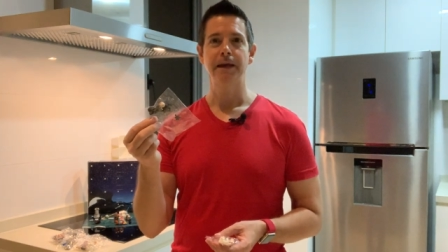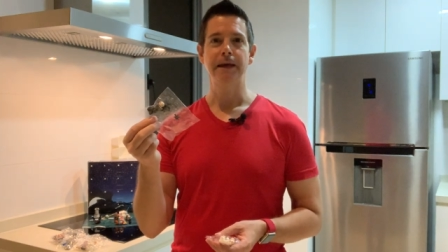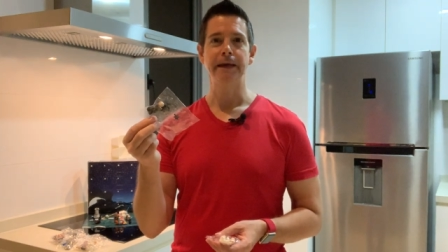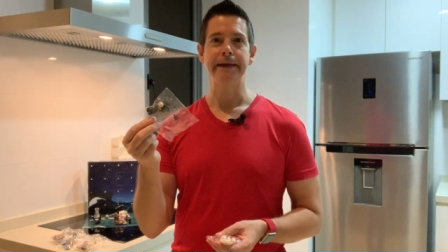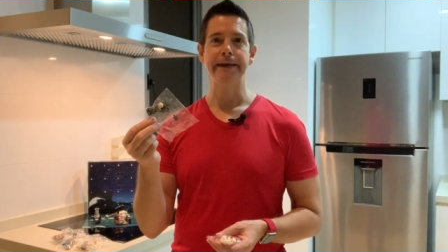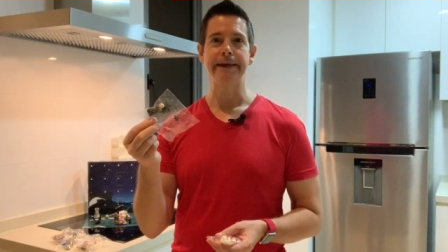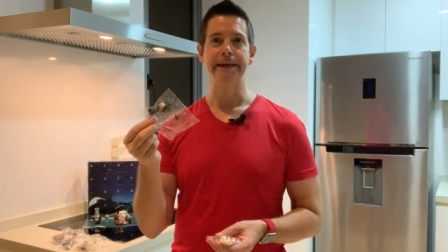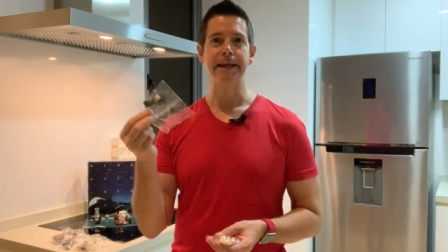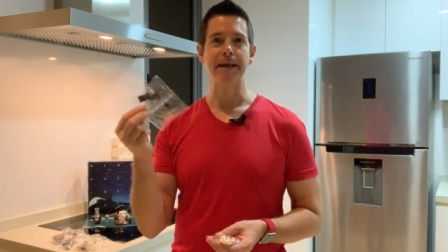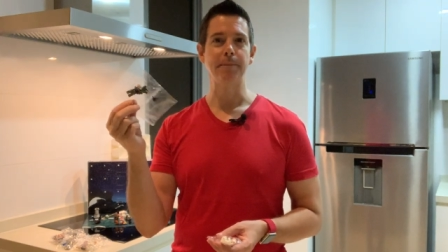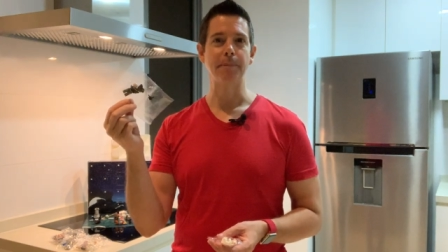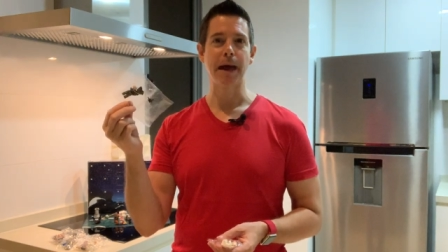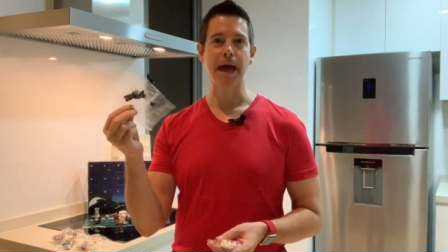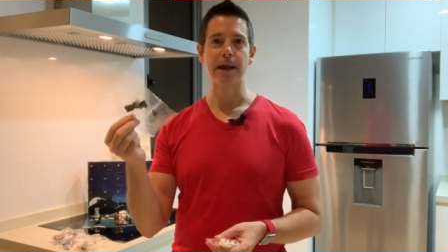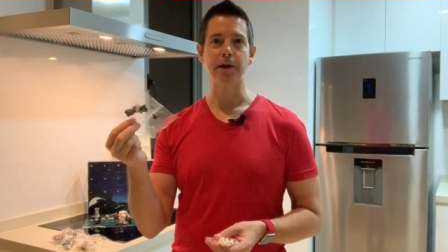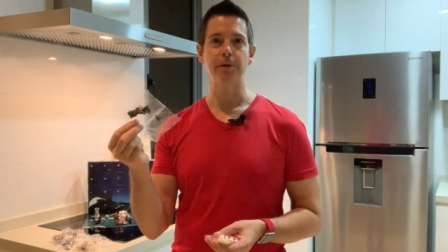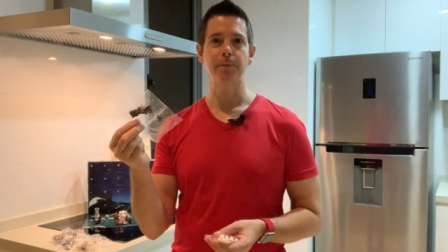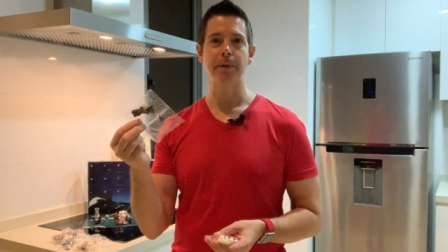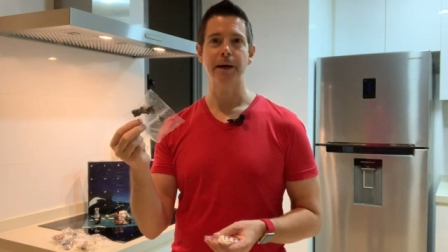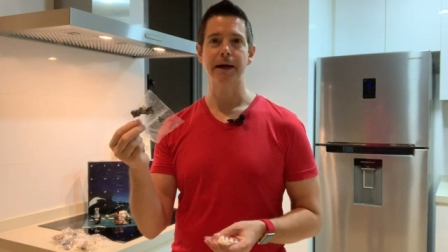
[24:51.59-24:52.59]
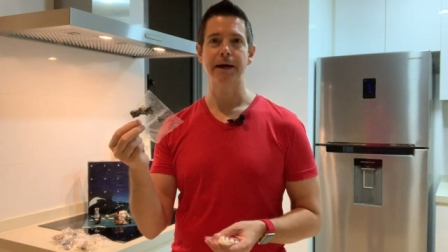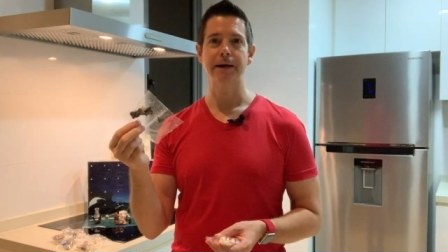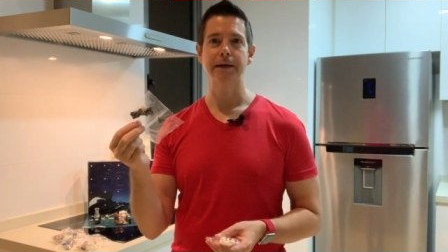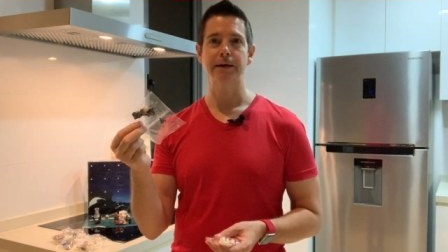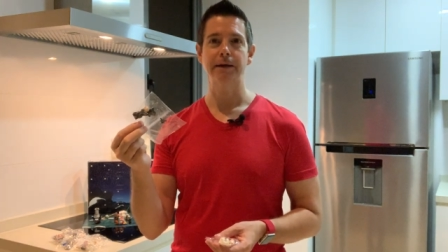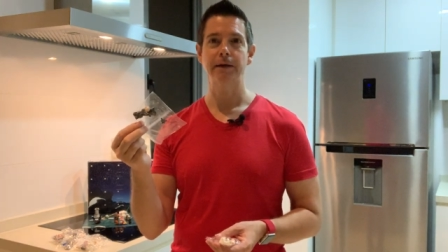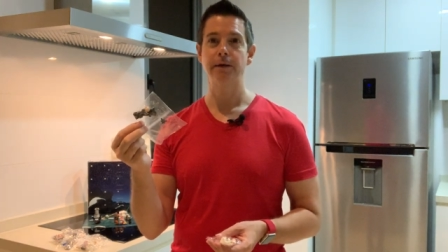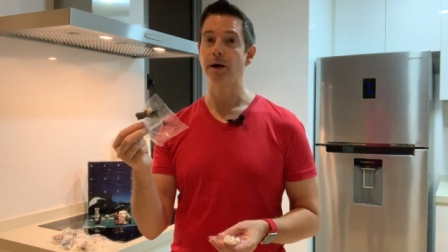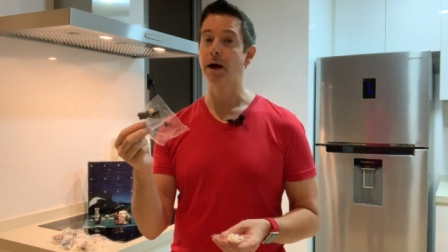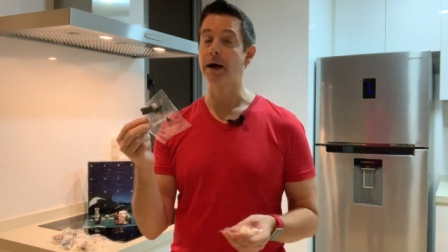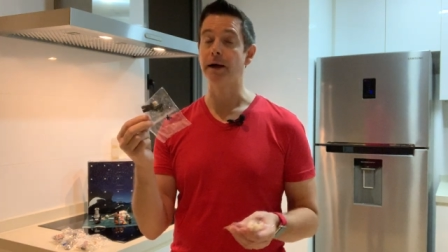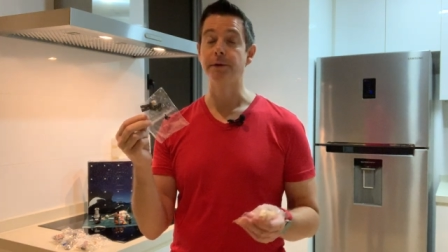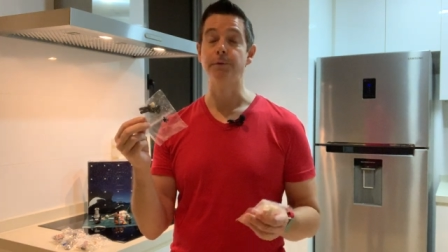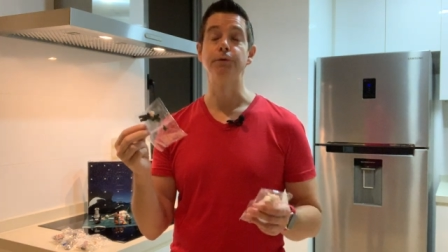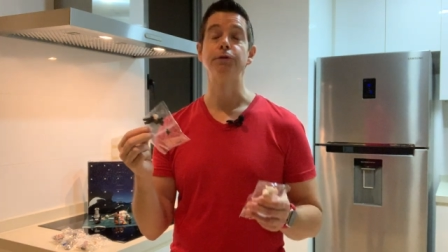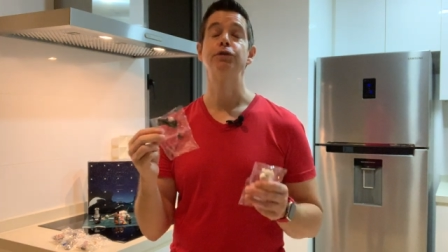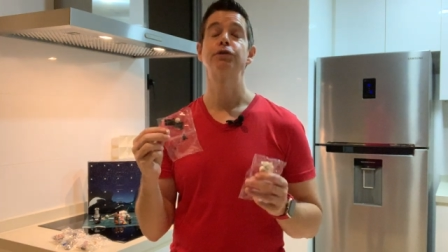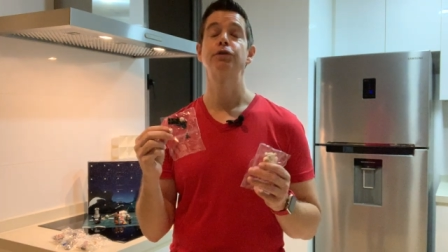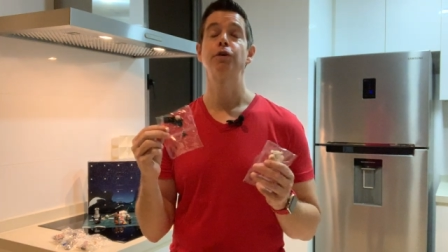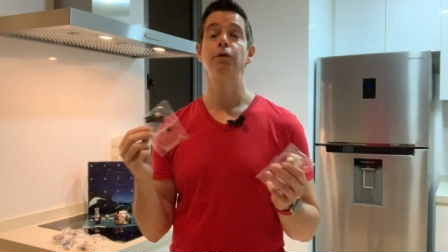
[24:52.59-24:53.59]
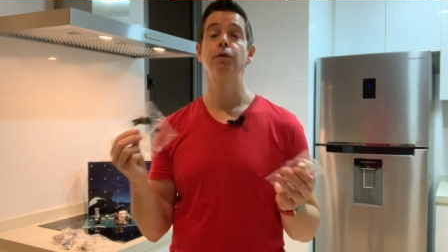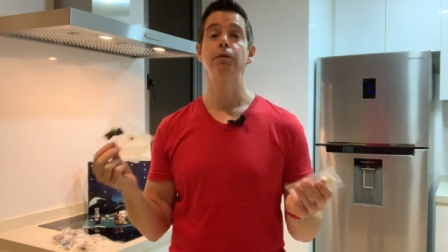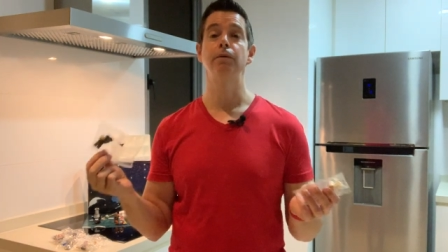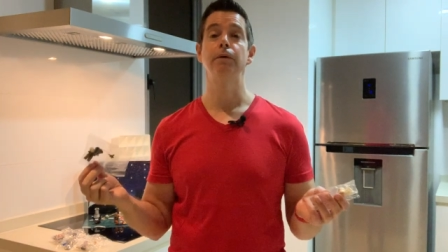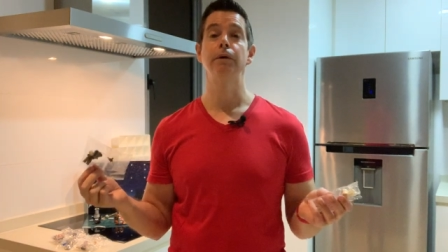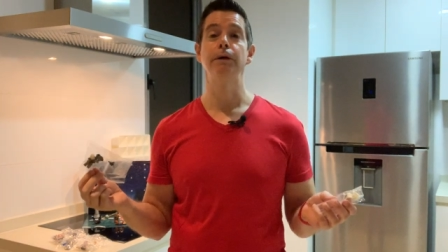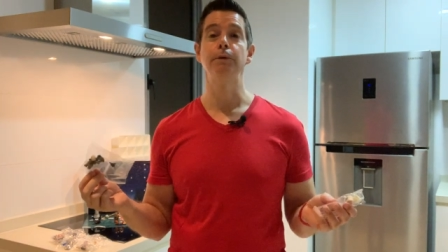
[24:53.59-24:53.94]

in a battle pack. Uh, it was so